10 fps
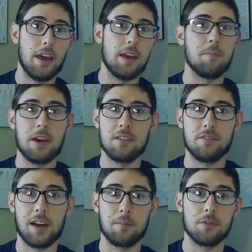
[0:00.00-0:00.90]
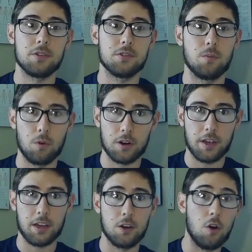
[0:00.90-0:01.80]
A beta fibers
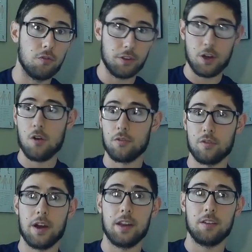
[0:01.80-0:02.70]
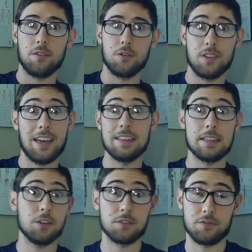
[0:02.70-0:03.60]
working and hopefully overriding those A
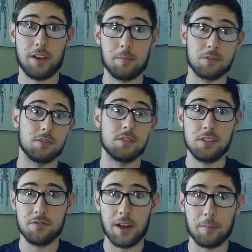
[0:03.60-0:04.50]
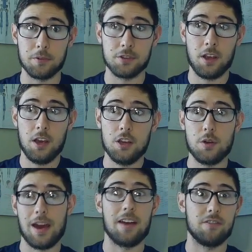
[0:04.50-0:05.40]
delta fibers and C fibers,
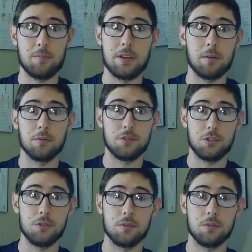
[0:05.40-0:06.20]
you have to be able to